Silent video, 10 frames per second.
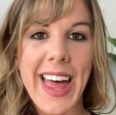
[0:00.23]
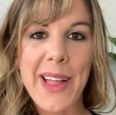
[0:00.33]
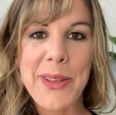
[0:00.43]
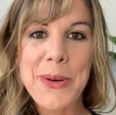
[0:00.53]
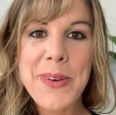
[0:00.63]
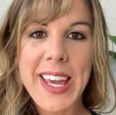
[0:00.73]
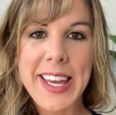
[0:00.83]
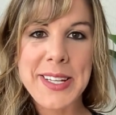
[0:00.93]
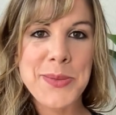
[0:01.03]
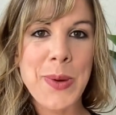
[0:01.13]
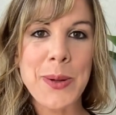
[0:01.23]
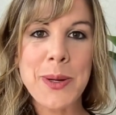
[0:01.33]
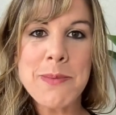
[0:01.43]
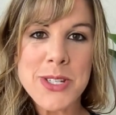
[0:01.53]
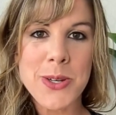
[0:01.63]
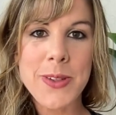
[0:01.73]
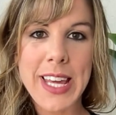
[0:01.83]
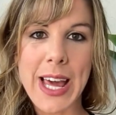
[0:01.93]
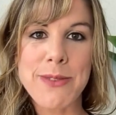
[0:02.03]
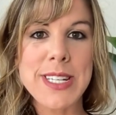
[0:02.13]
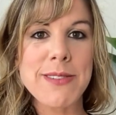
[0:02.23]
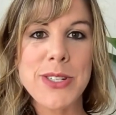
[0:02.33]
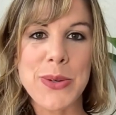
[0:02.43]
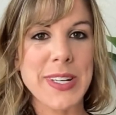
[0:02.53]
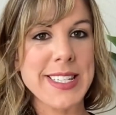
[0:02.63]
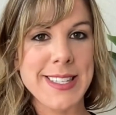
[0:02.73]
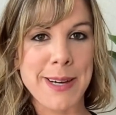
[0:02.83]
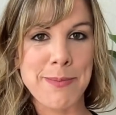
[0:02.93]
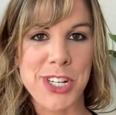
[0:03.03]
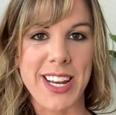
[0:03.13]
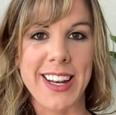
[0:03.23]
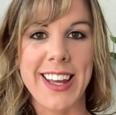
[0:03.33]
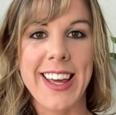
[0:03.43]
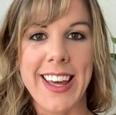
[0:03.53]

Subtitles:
Hello and welcome to the Countdown to Conception.